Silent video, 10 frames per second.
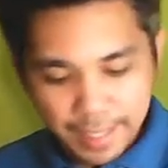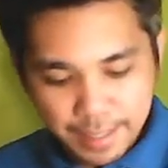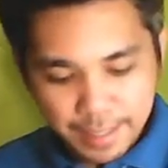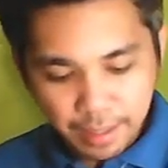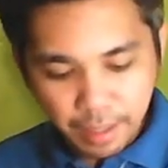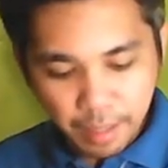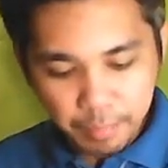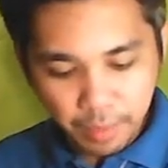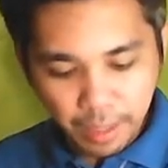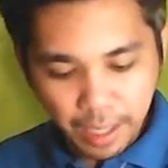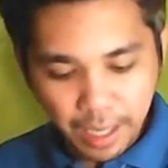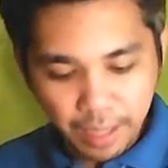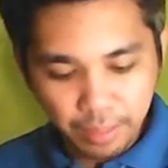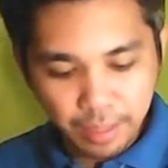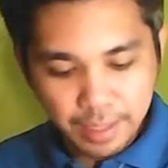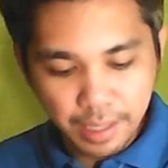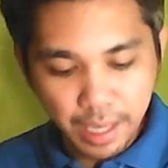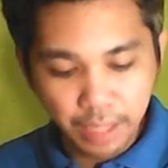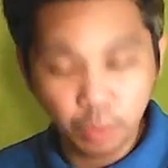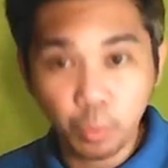I stop at this
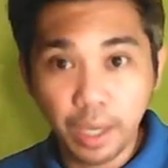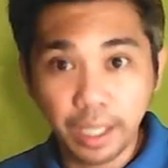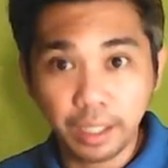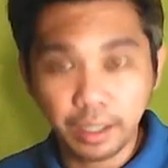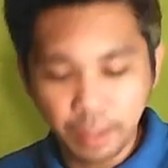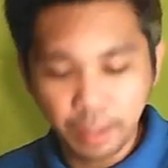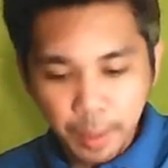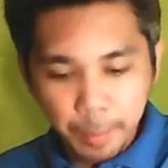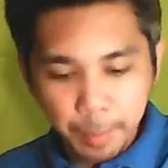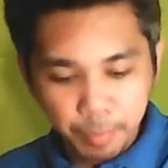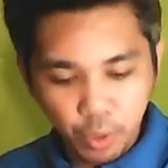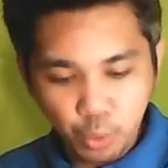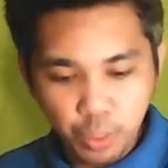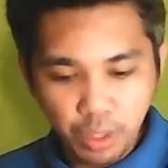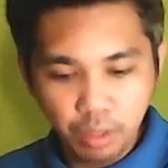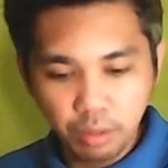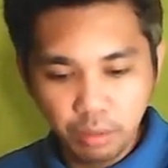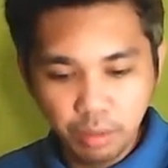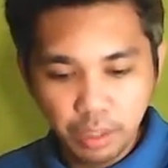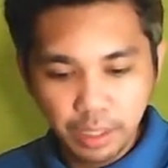line. Why? Because we
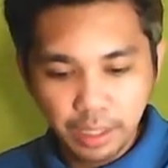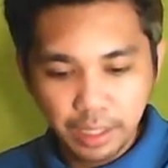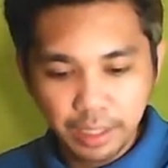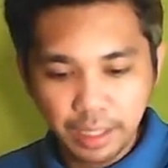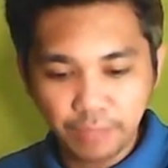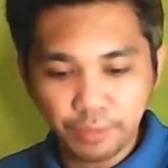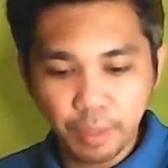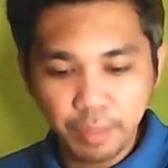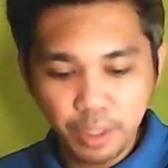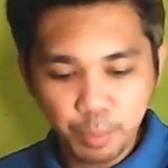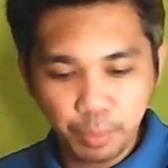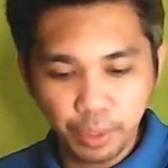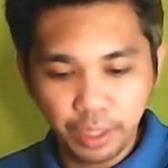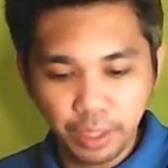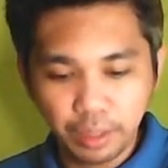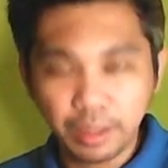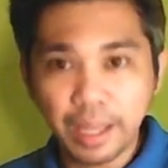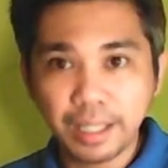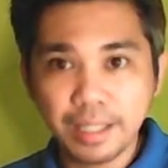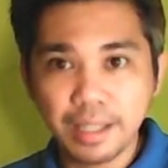know that from this point,
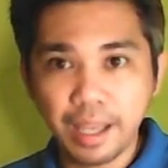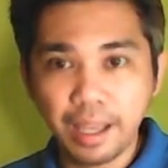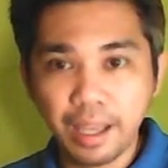that is the